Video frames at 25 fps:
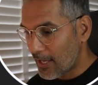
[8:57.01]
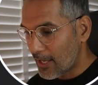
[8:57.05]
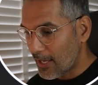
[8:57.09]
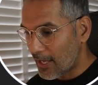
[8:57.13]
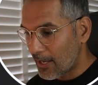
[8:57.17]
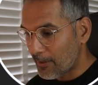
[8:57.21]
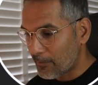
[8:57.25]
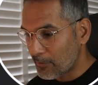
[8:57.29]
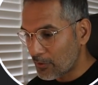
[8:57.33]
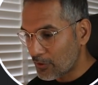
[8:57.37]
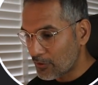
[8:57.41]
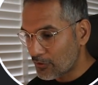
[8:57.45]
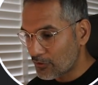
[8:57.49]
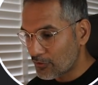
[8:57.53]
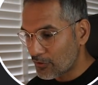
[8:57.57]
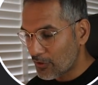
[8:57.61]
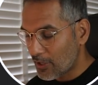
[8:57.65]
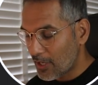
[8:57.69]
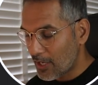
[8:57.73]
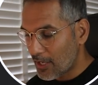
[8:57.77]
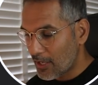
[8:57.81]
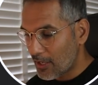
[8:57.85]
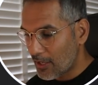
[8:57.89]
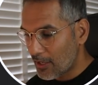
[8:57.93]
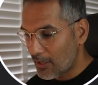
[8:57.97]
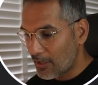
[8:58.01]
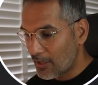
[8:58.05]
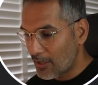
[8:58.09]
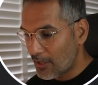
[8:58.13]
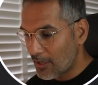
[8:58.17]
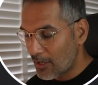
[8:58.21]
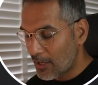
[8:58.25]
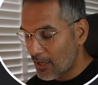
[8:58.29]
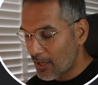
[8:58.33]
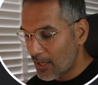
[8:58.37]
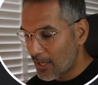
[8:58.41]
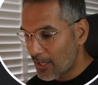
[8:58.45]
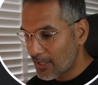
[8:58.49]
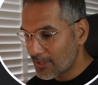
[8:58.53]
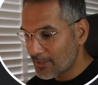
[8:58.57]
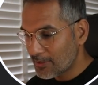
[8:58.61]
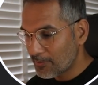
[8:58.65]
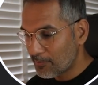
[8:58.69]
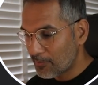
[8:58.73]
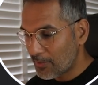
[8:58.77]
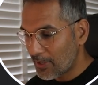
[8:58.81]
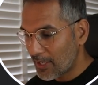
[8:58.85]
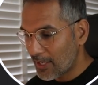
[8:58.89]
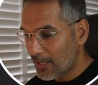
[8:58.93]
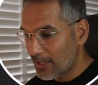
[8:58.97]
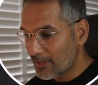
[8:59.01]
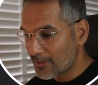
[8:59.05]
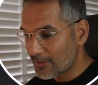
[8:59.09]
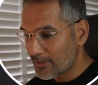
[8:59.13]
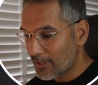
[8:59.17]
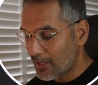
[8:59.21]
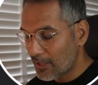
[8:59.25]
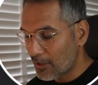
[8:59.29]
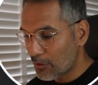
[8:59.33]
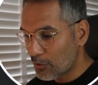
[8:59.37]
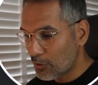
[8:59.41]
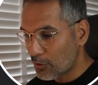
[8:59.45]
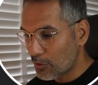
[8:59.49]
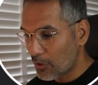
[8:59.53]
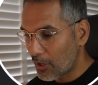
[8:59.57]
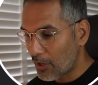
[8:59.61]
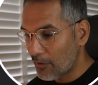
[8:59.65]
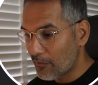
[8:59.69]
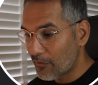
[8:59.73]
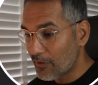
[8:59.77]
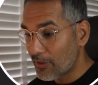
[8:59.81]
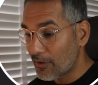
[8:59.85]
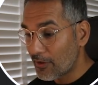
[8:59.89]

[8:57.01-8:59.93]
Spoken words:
and I'm going to draw a nice big circle over